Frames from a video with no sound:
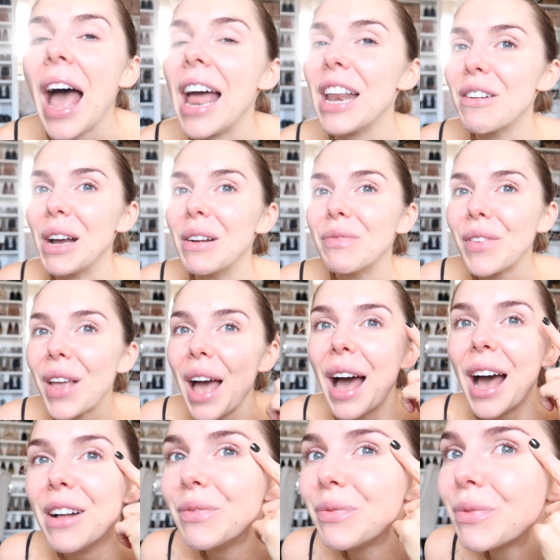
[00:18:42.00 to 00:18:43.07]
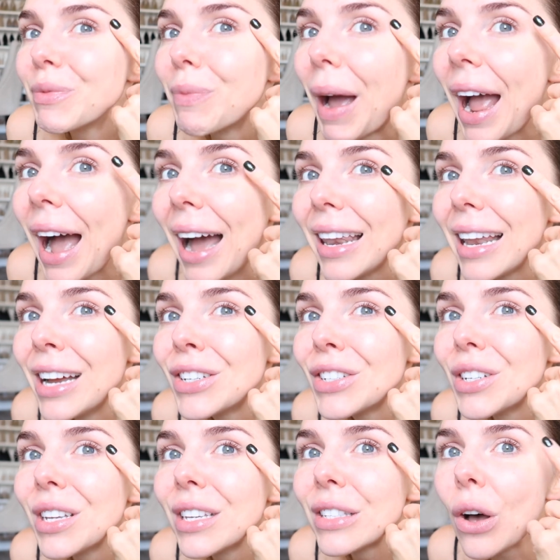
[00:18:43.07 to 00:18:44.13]
Anyway, my
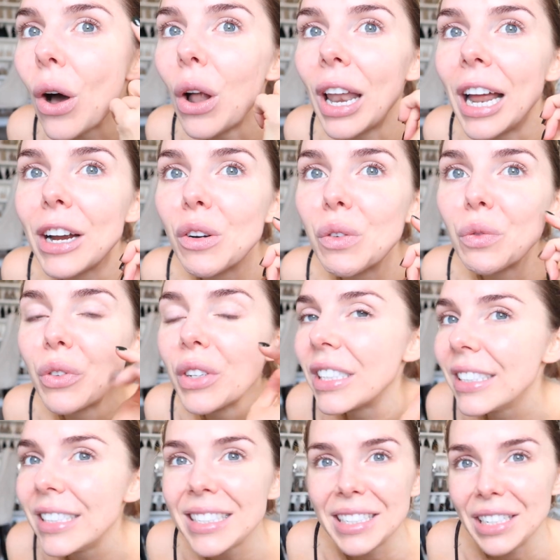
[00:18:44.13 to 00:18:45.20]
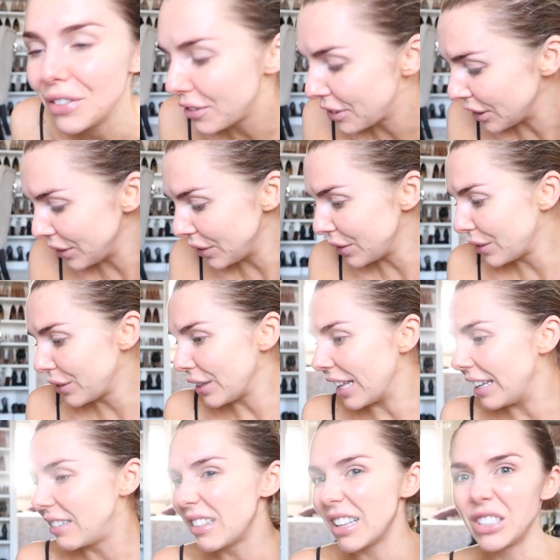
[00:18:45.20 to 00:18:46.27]
eyelashes are like really see-through.
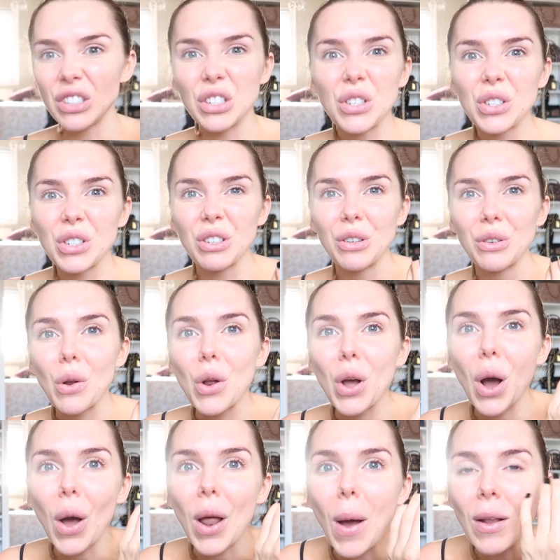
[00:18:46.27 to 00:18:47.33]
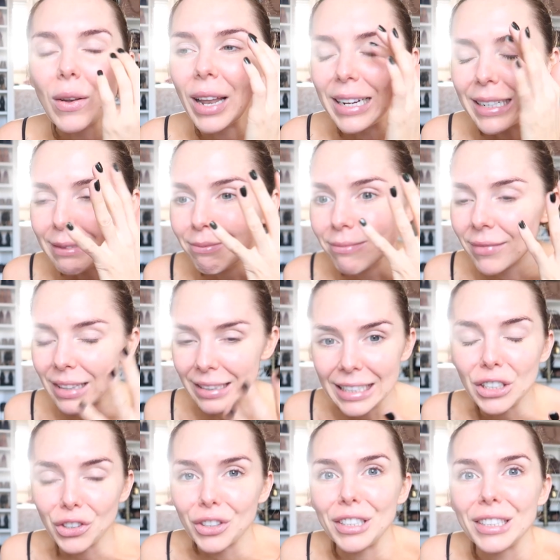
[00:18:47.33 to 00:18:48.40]
Like, they're just like...
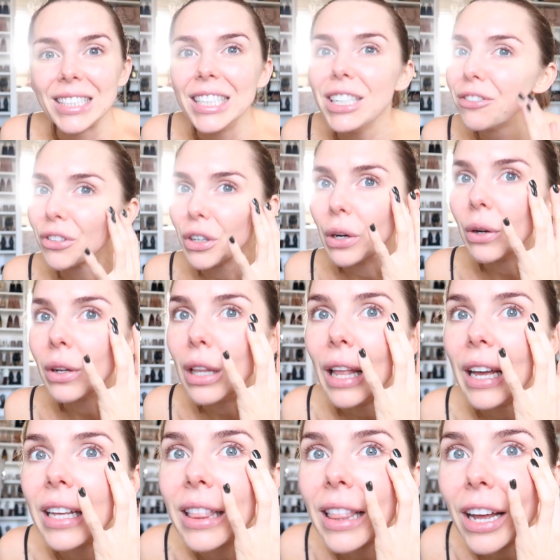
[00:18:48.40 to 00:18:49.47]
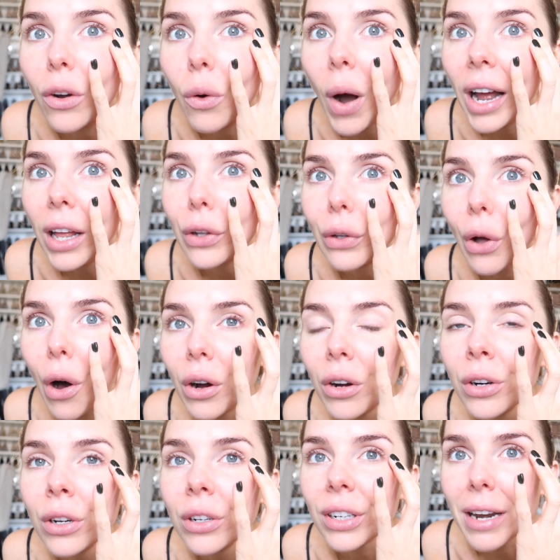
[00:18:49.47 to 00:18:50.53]
literally see-through. Like, they're quite
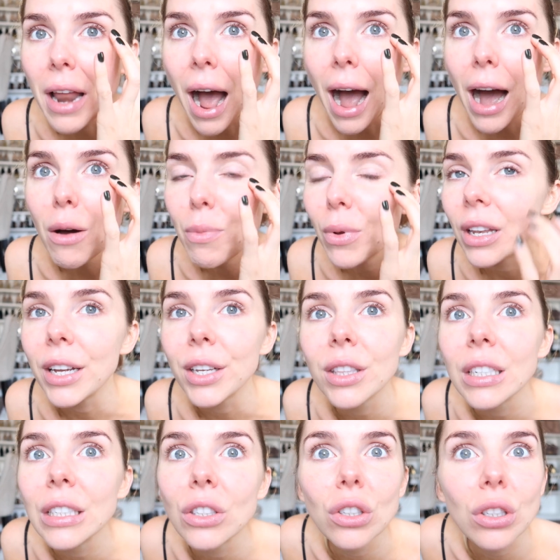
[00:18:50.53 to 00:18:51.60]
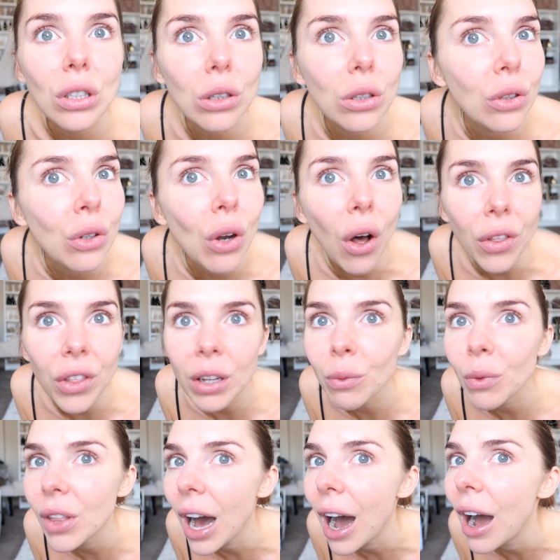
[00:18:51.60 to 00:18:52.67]
long now, but like they just look
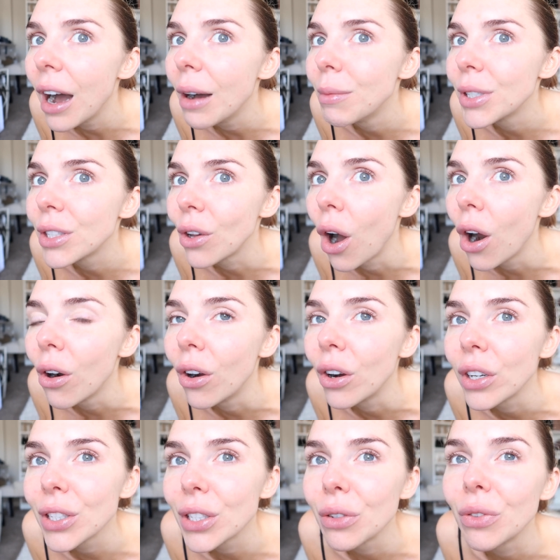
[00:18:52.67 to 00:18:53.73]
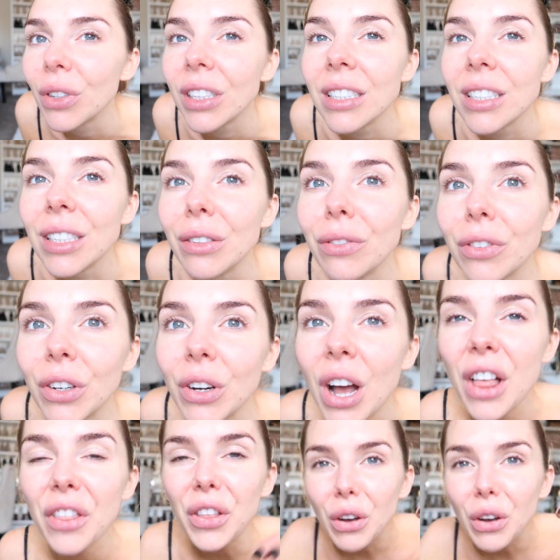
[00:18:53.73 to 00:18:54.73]
nothing with that mascara on because they're really see-through.